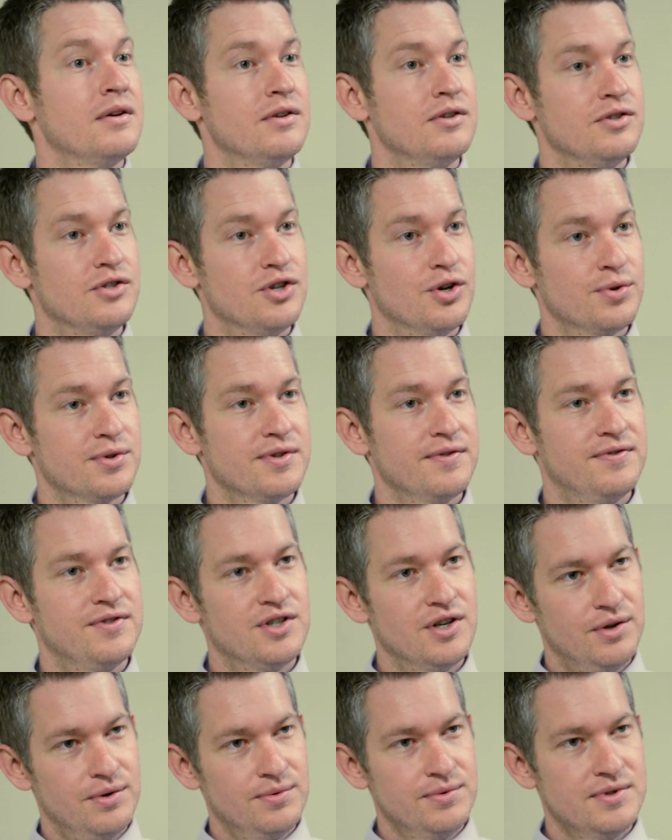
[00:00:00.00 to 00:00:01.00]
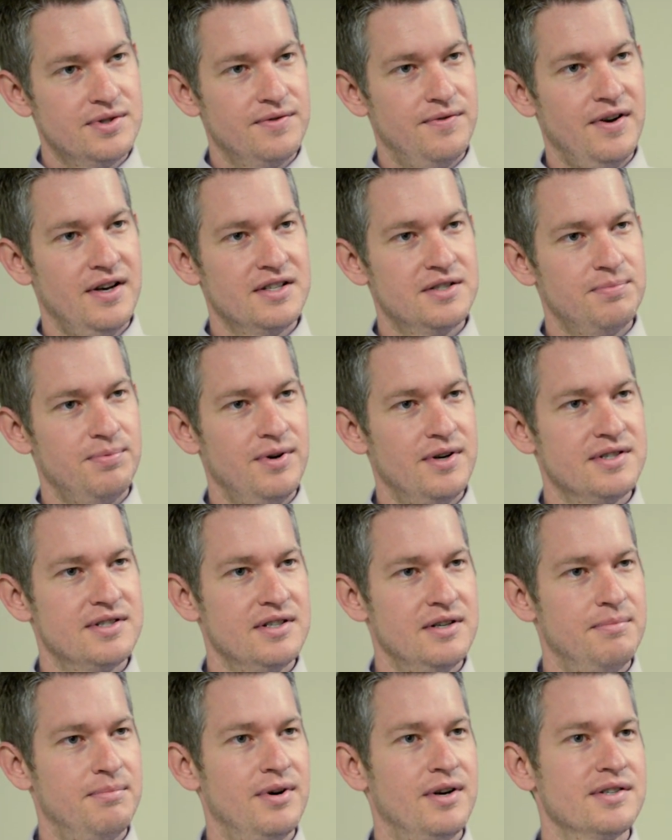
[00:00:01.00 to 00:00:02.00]
Joseph Jones, Vice
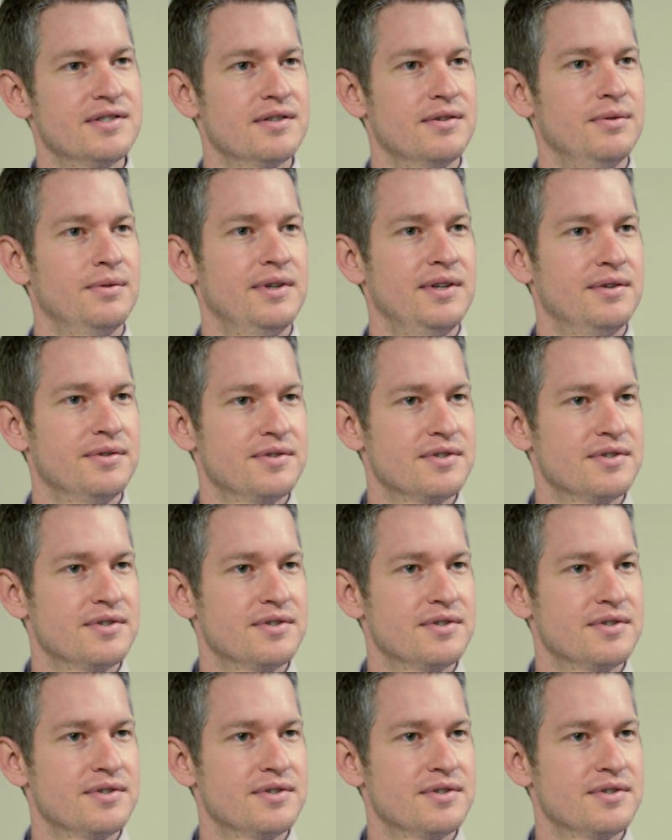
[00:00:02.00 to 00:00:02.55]
President of Bosco Legal